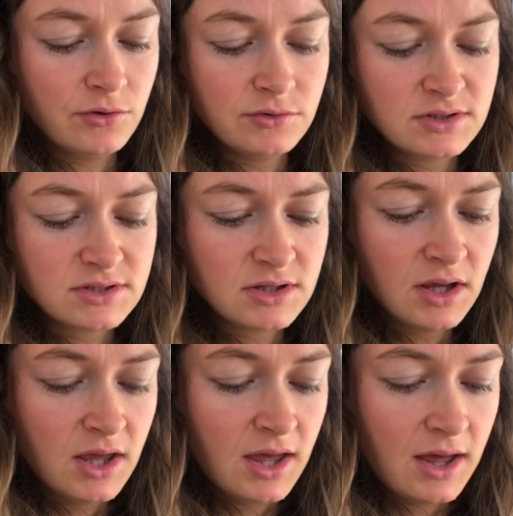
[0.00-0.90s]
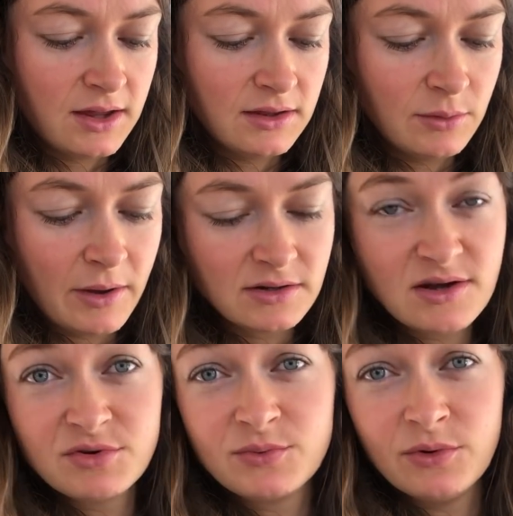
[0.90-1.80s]
oats and then about a
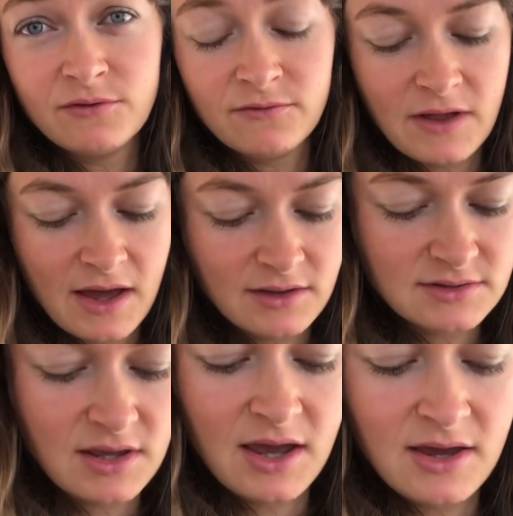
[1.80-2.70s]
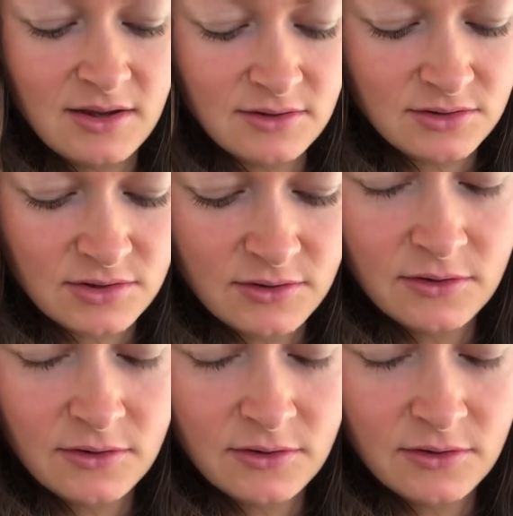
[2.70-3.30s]
tablespoon of flax and